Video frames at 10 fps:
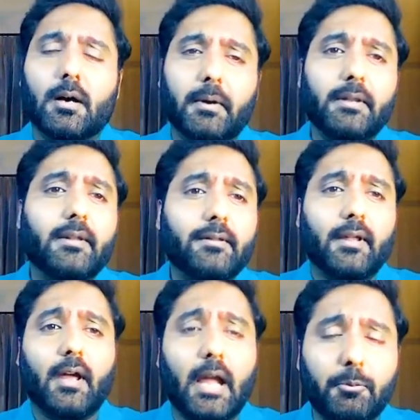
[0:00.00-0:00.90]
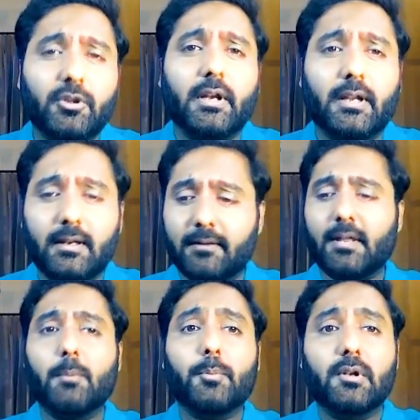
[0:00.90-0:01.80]
In this hypothetical
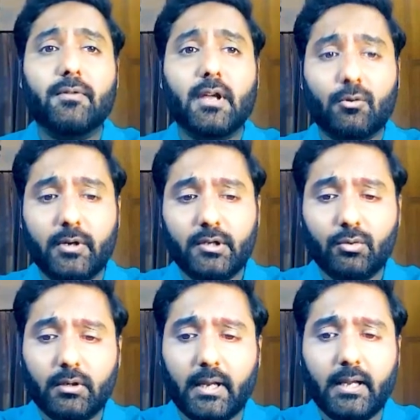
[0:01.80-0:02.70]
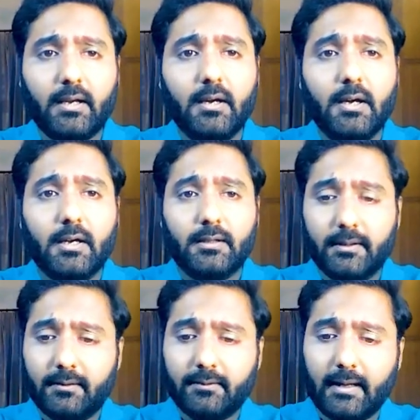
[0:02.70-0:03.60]
example, we are going to take
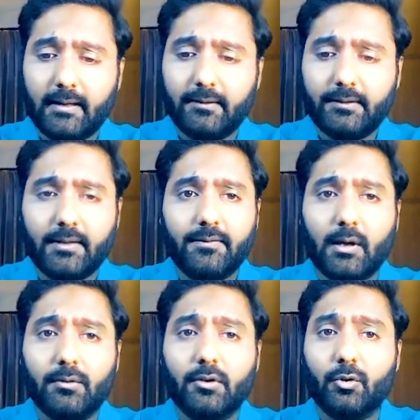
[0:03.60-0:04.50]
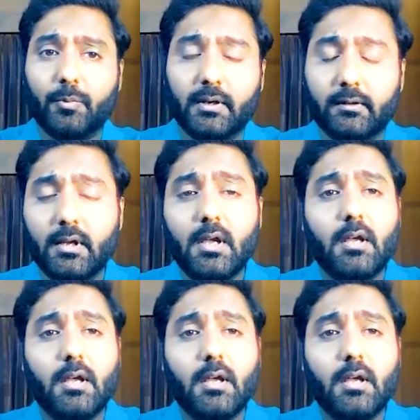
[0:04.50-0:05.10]
this as 10,000 rupees.